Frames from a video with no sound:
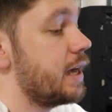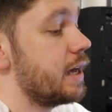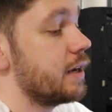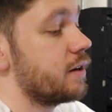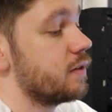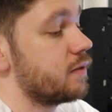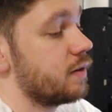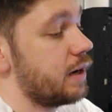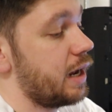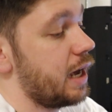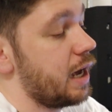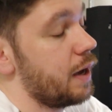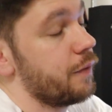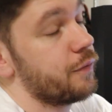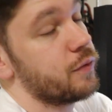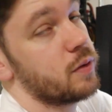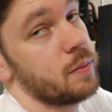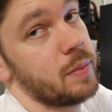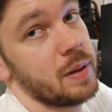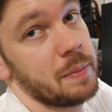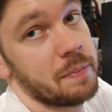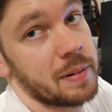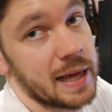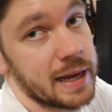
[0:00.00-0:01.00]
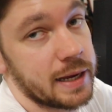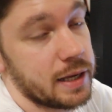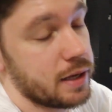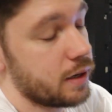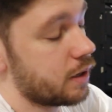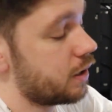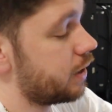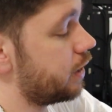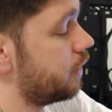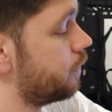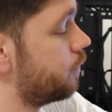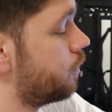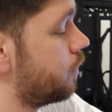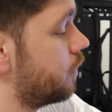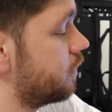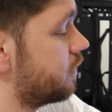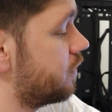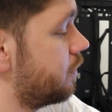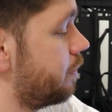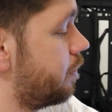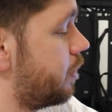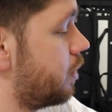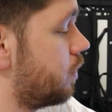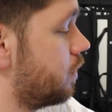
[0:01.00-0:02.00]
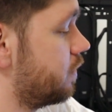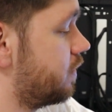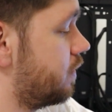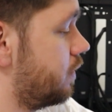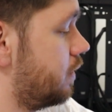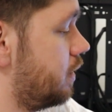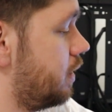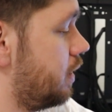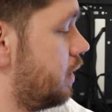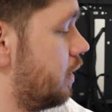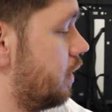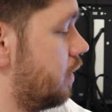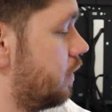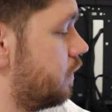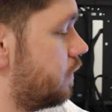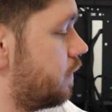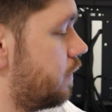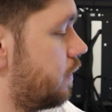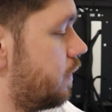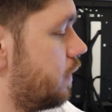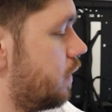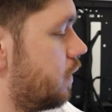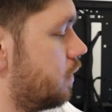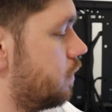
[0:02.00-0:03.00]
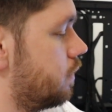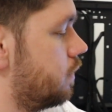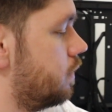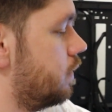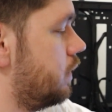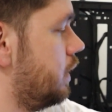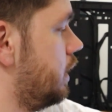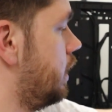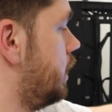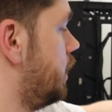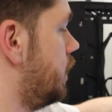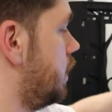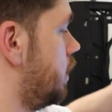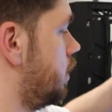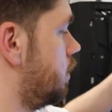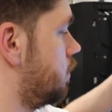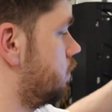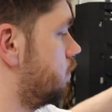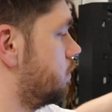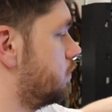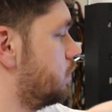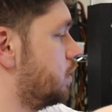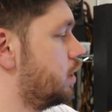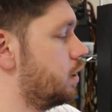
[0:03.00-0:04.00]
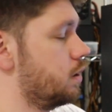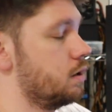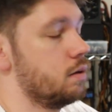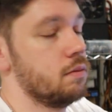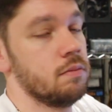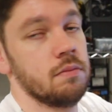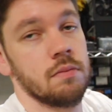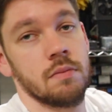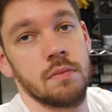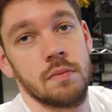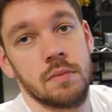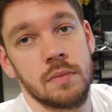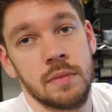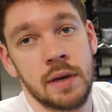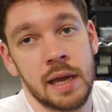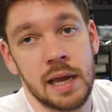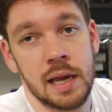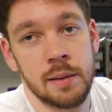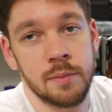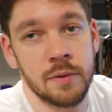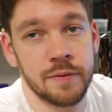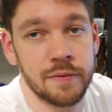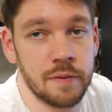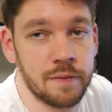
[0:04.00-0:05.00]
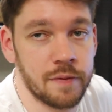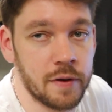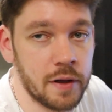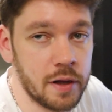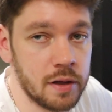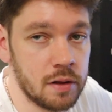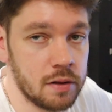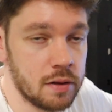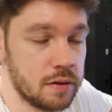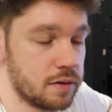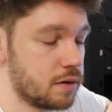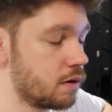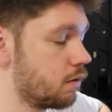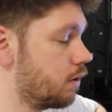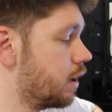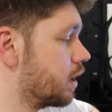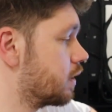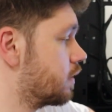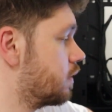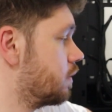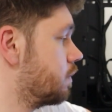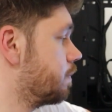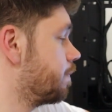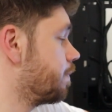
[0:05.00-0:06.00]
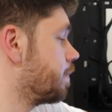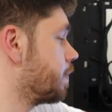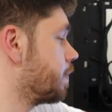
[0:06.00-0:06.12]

It doesn't have to be blank. What's important is that the name of the file is correct.